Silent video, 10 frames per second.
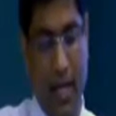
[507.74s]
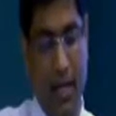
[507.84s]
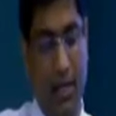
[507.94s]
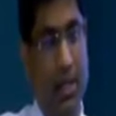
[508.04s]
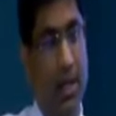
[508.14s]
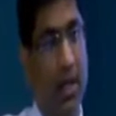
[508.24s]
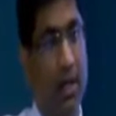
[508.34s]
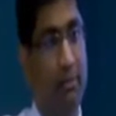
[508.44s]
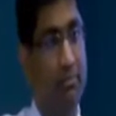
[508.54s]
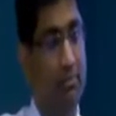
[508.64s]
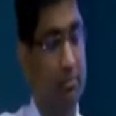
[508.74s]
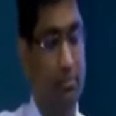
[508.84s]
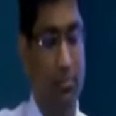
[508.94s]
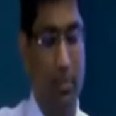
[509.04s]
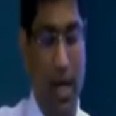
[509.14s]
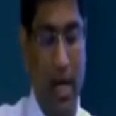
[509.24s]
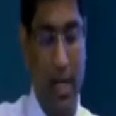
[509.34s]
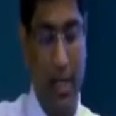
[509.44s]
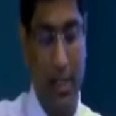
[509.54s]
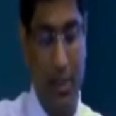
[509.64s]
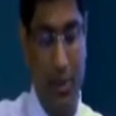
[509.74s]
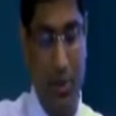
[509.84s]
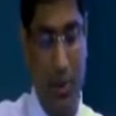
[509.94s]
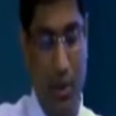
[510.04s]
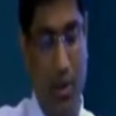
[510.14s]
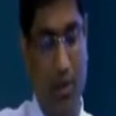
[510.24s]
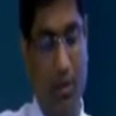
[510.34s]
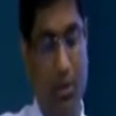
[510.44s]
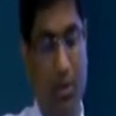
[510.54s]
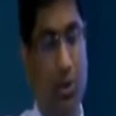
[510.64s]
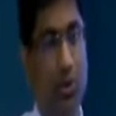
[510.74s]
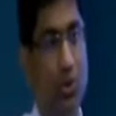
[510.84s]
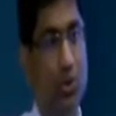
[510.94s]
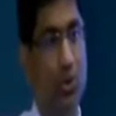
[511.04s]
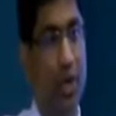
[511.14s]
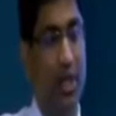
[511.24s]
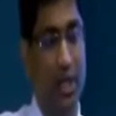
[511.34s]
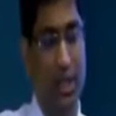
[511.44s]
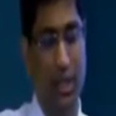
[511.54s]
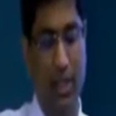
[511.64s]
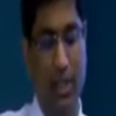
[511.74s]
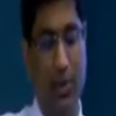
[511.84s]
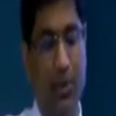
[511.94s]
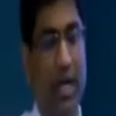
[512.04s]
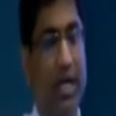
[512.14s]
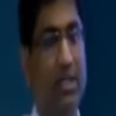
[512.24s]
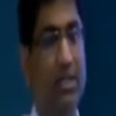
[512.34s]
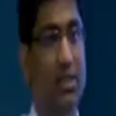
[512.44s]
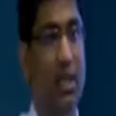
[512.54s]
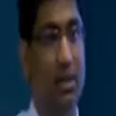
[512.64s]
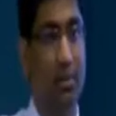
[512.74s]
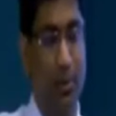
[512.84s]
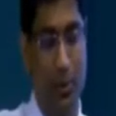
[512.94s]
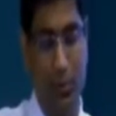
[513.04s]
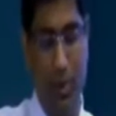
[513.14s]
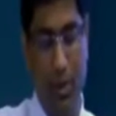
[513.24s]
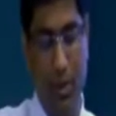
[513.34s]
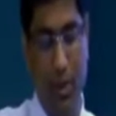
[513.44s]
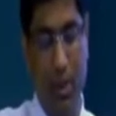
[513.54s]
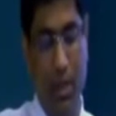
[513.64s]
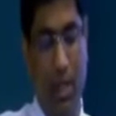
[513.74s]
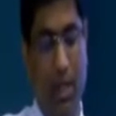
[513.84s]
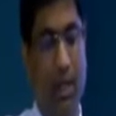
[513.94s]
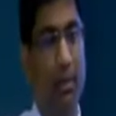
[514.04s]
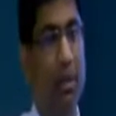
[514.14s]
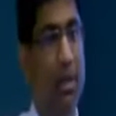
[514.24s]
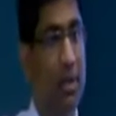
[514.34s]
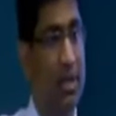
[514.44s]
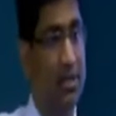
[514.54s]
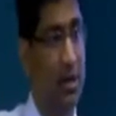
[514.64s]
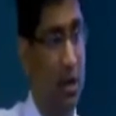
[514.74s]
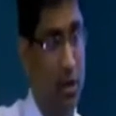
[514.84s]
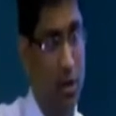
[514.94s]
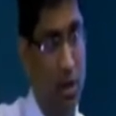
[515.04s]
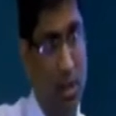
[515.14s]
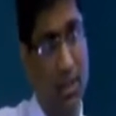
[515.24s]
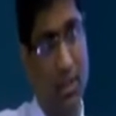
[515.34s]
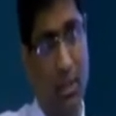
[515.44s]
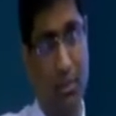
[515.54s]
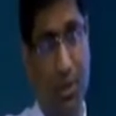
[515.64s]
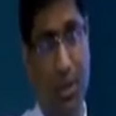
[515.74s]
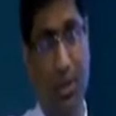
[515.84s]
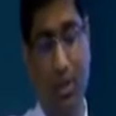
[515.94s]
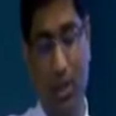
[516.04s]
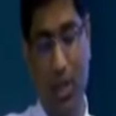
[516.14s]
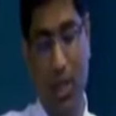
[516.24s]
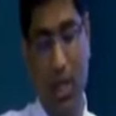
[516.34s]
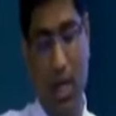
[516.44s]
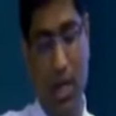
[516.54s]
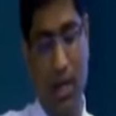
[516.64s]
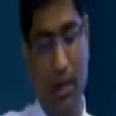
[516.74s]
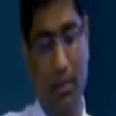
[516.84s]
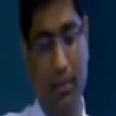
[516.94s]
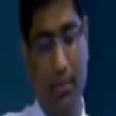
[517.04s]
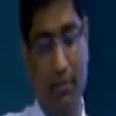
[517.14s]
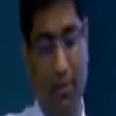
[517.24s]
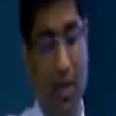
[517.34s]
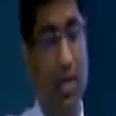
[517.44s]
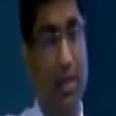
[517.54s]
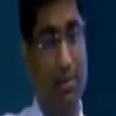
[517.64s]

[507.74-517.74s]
and I told her to wait until newer agents are approved, minimize the alcohol consumption, if